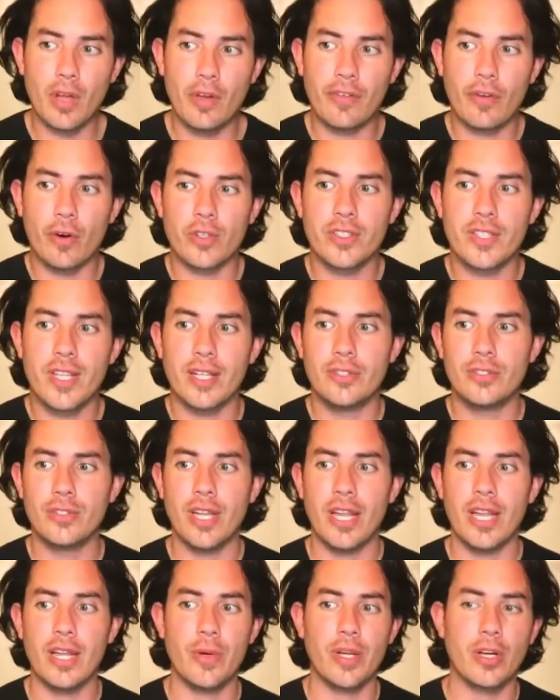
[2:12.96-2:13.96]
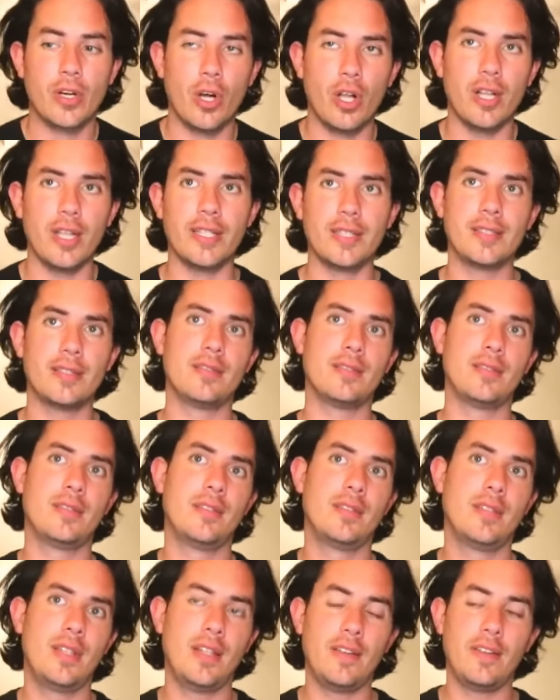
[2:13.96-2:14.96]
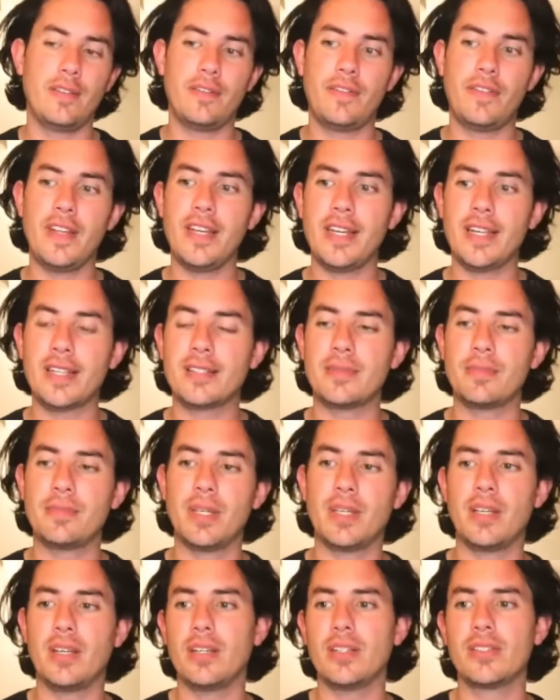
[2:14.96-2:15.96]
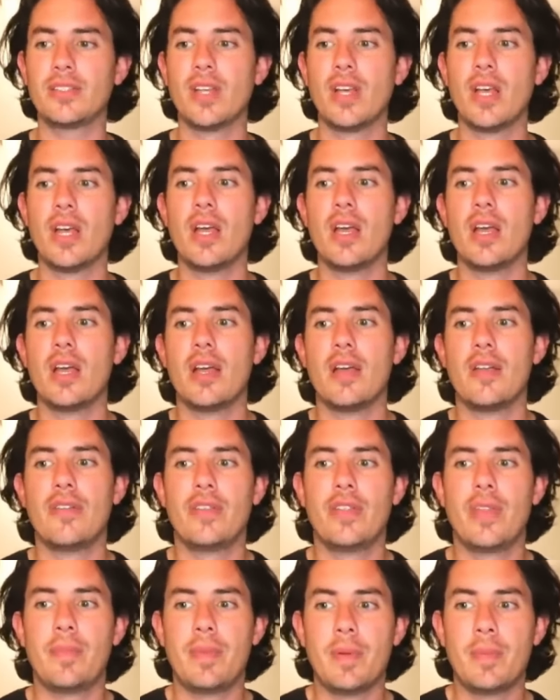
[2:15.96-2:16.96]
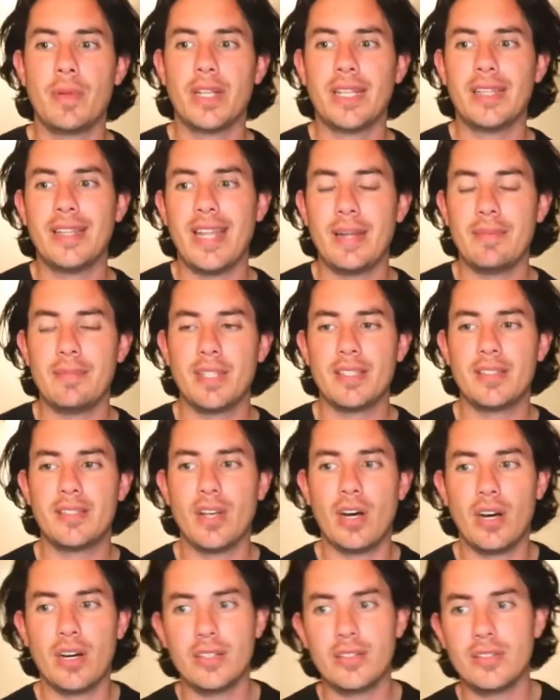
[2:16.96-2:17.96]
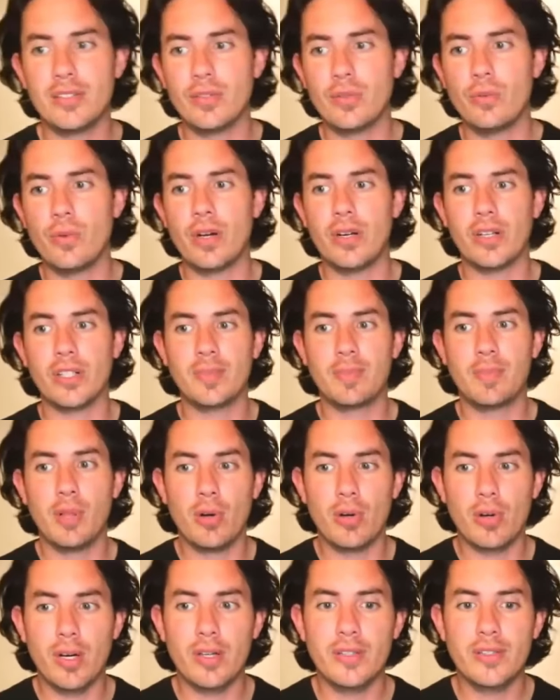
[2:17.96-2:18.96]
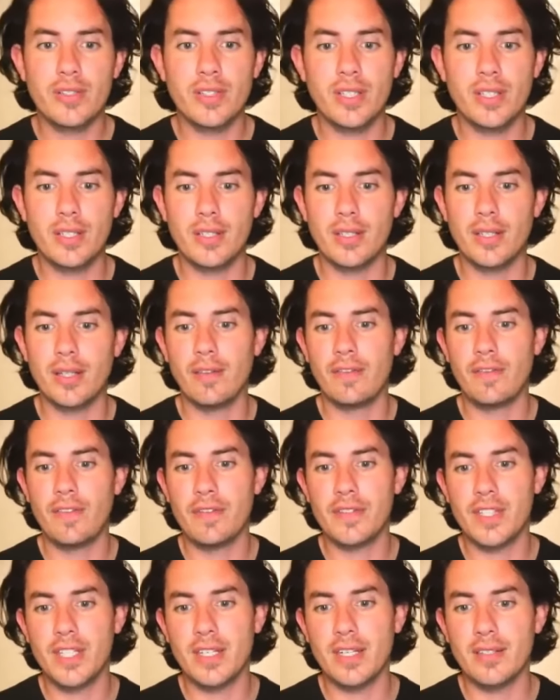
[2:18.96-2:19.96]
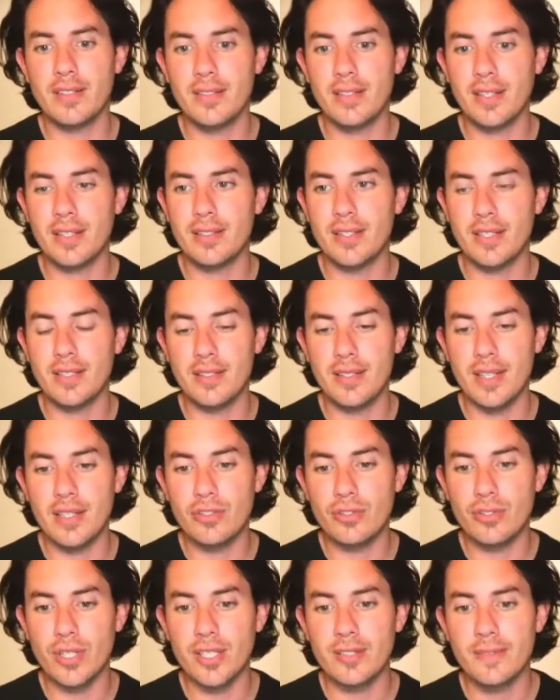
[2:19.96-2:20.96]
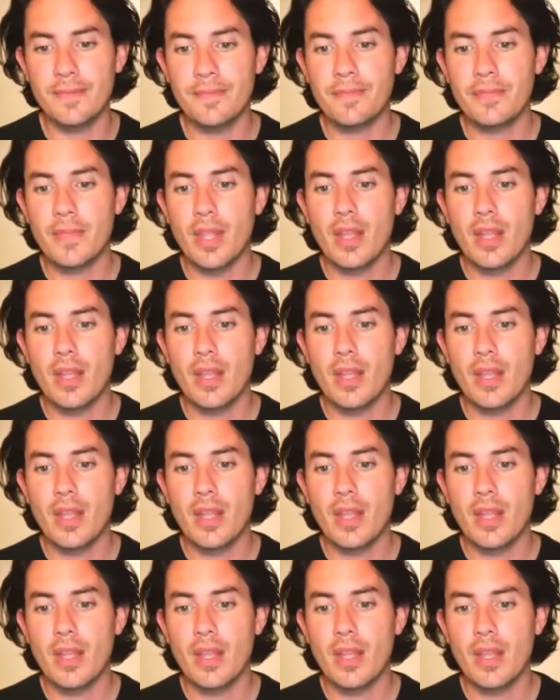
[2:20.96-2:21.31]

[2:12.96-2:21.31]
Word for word: Of course, that today we call it the phoenix because the people that named the stars were explorers in the 15th and 16th century.